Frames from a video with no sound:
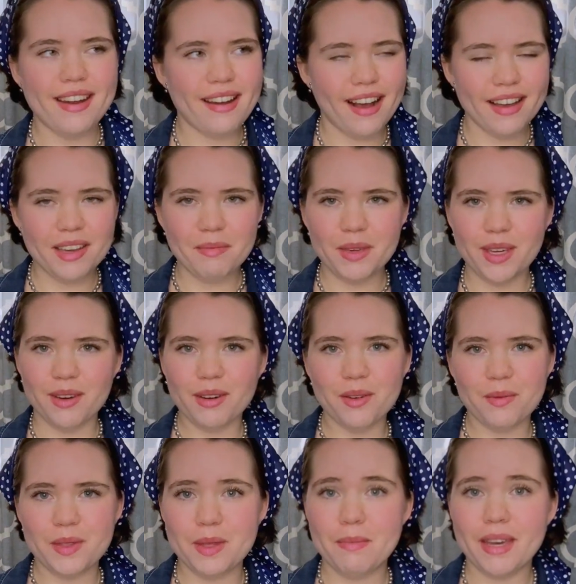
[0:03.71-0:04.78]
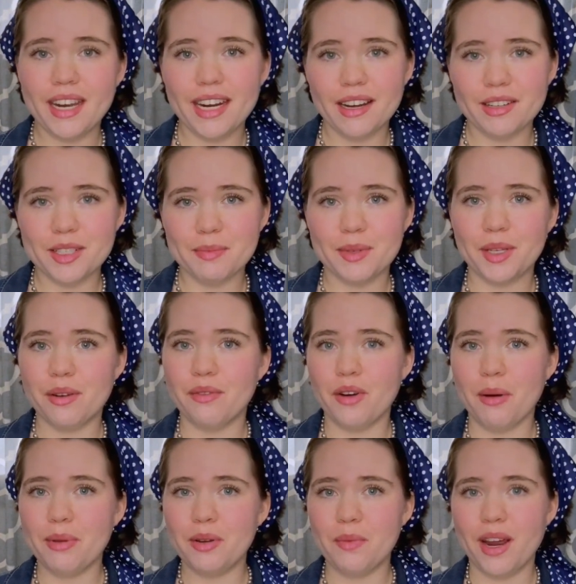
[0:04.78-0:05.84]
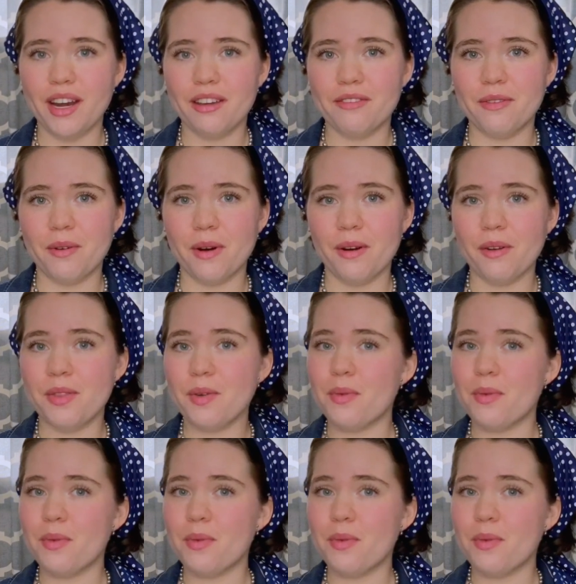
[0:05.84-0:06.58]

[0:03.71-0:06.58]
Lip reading: and I am here with the big announcement you have all been waiting for,